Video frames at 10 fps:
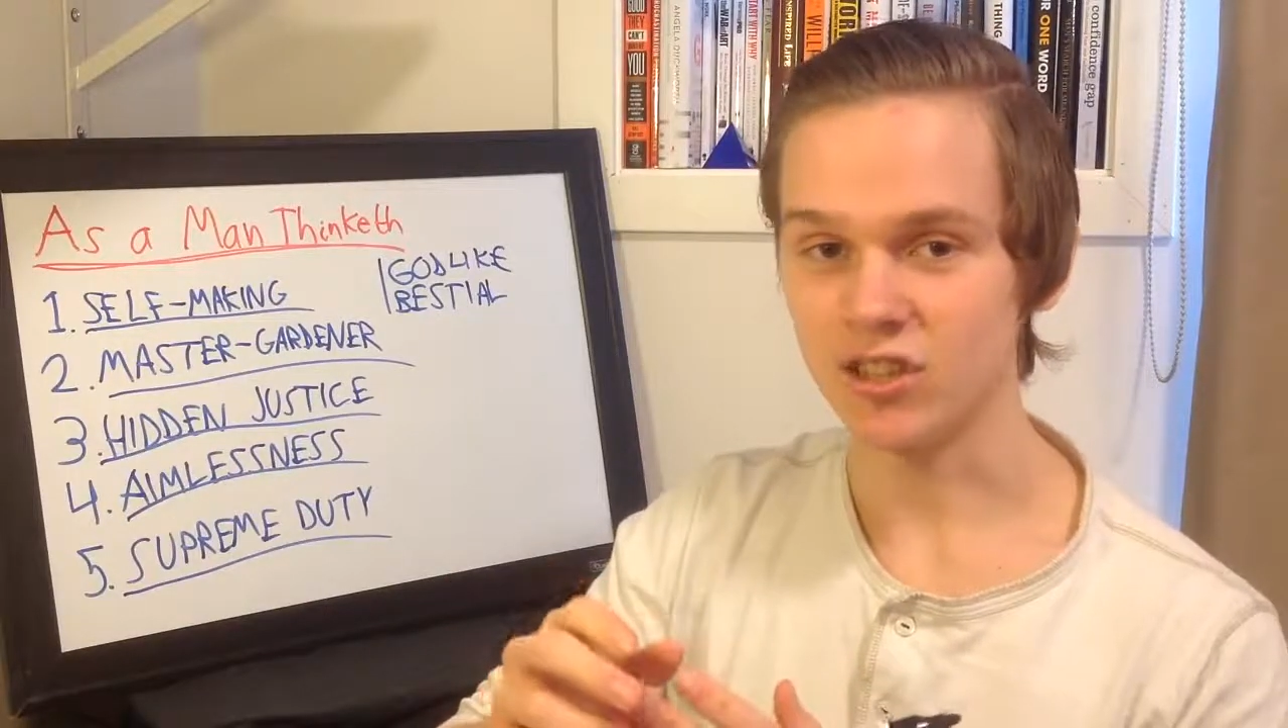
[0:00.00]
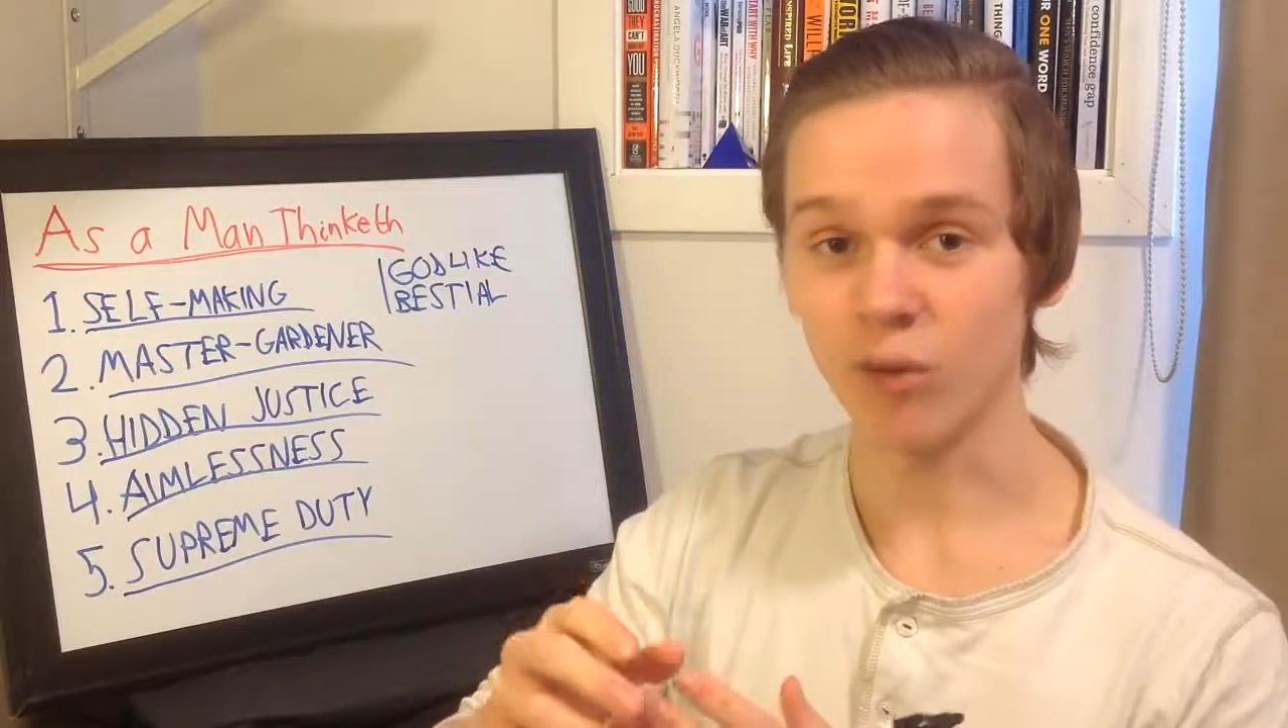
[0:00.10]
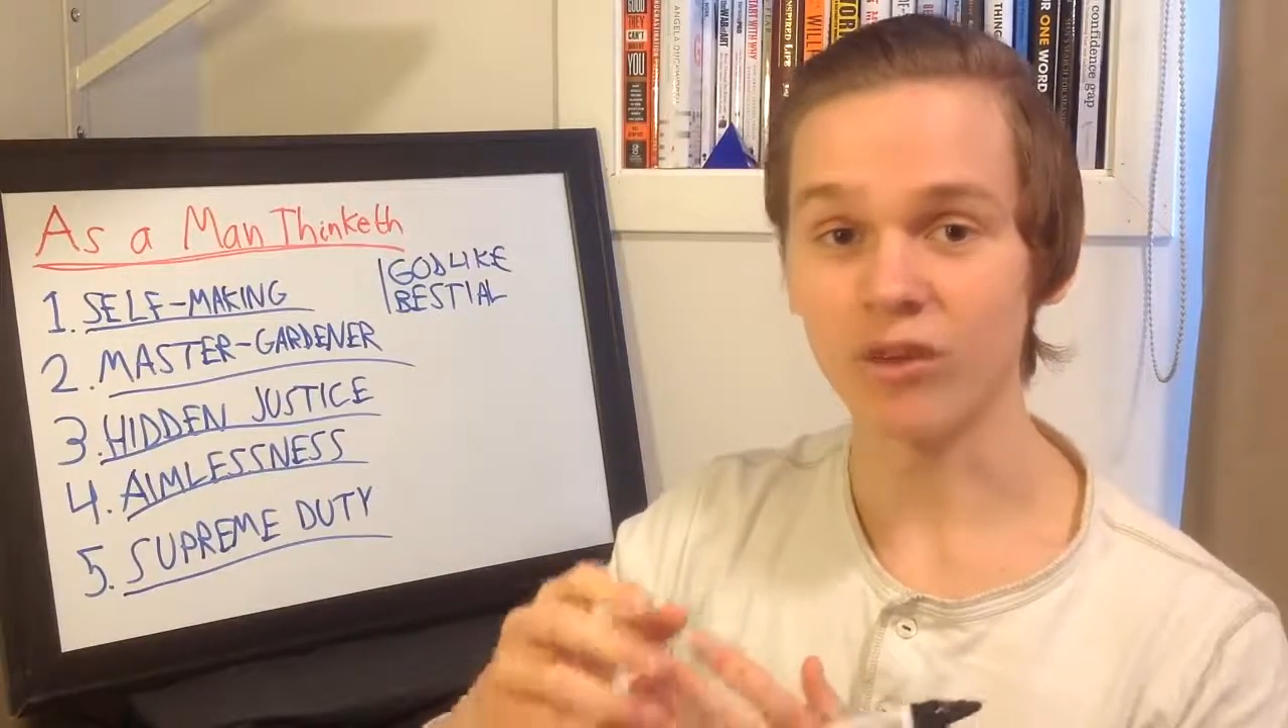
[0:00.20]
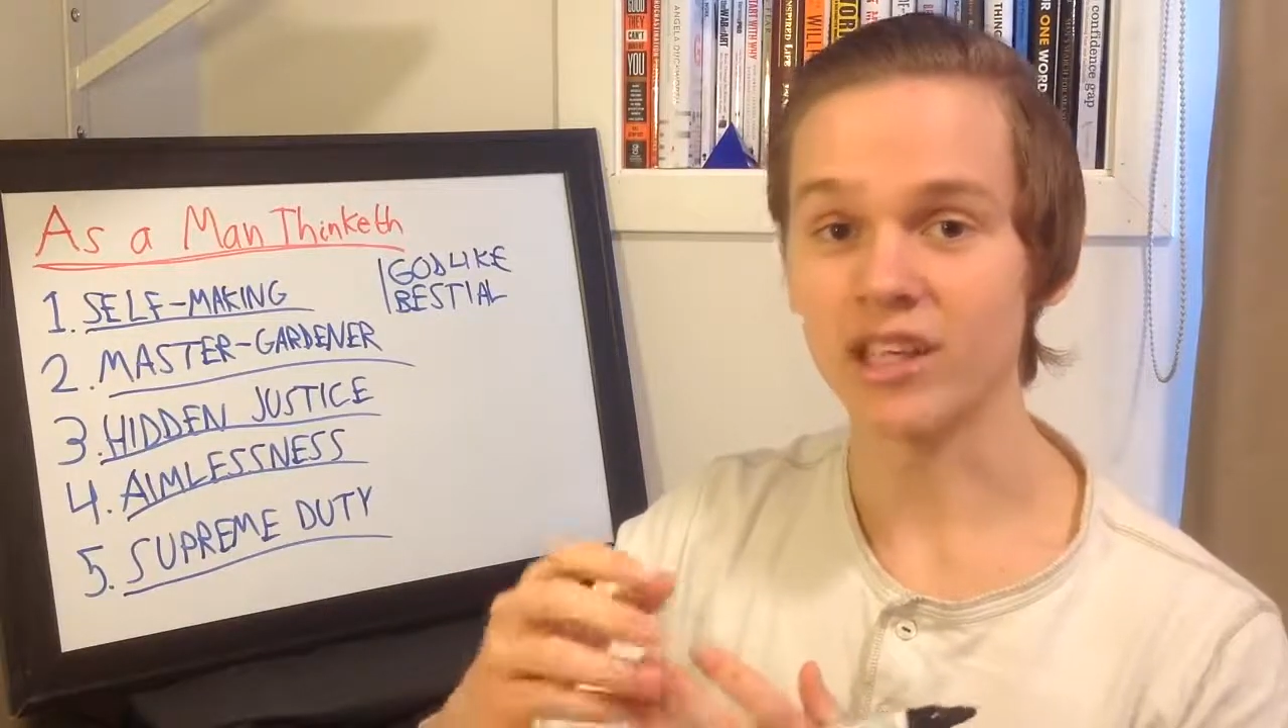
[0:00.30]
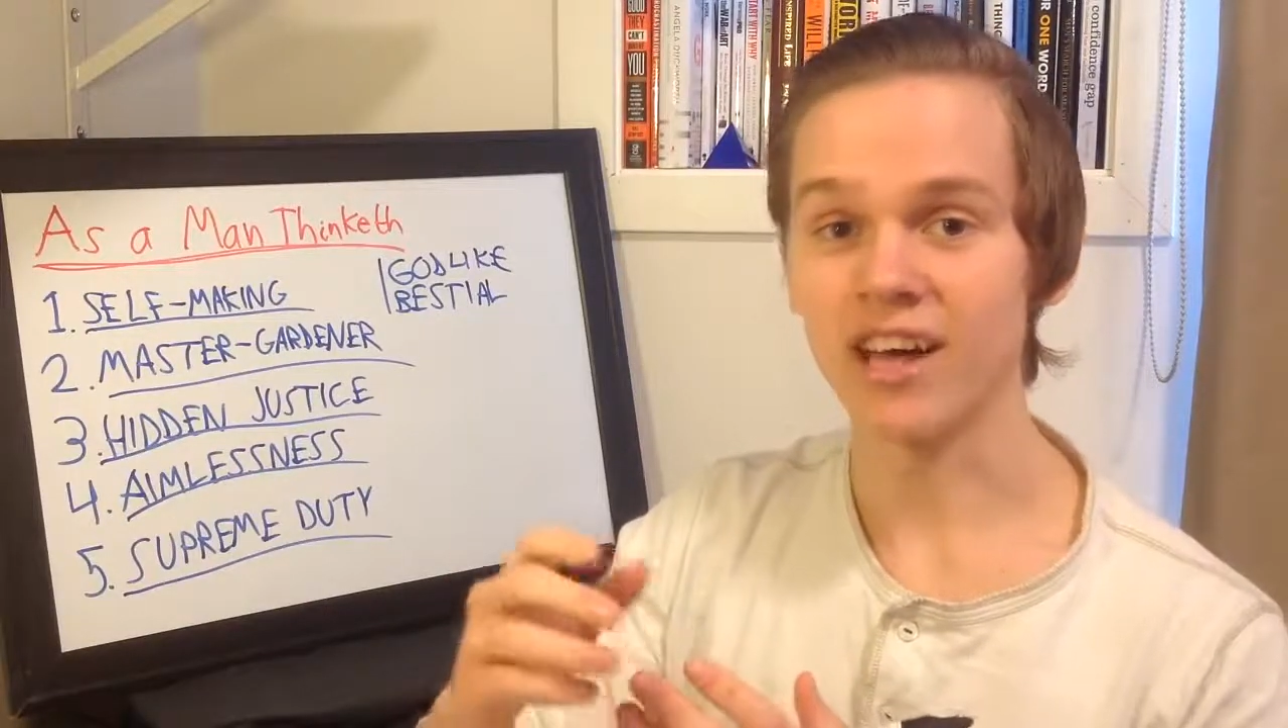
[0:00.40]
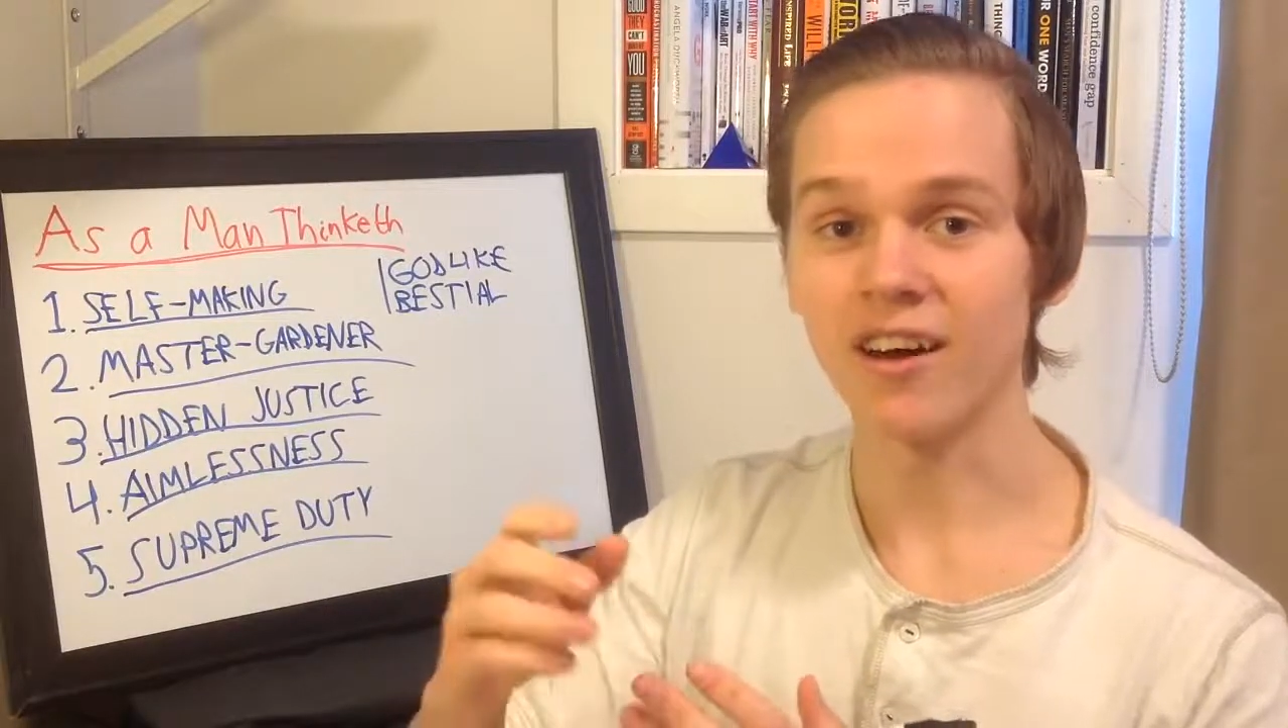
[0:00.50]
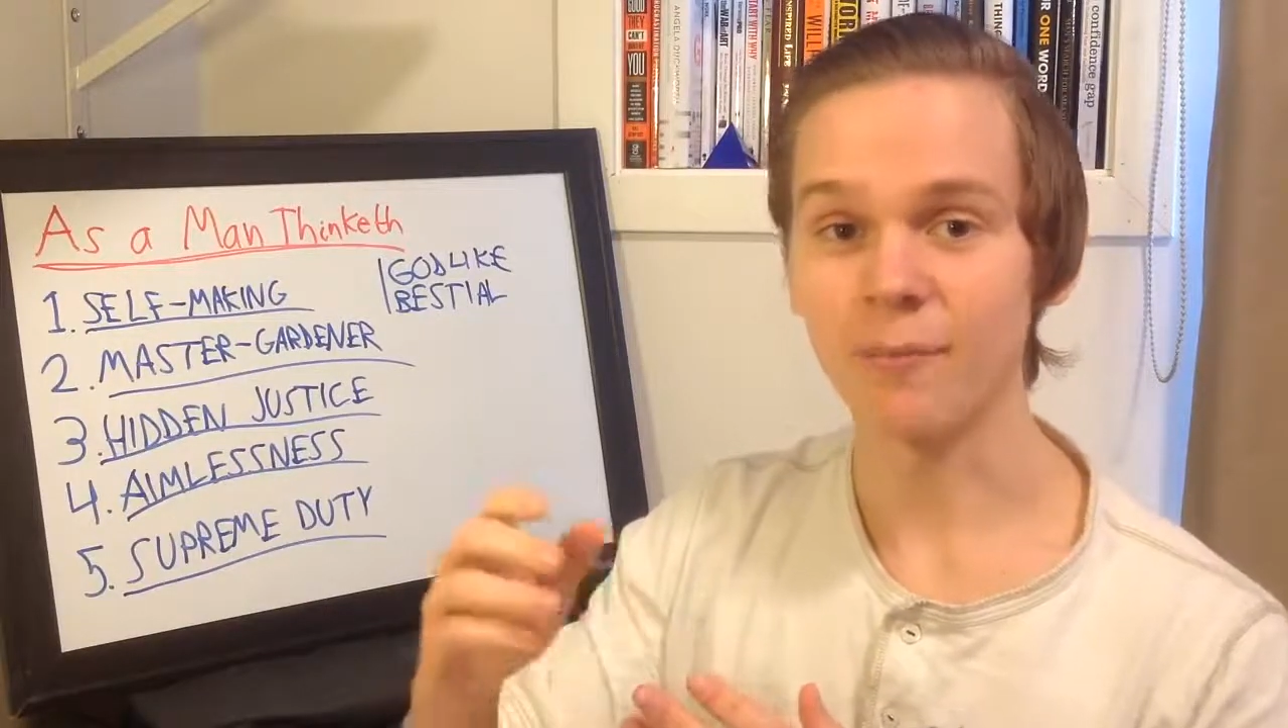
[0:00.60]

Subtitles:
over a long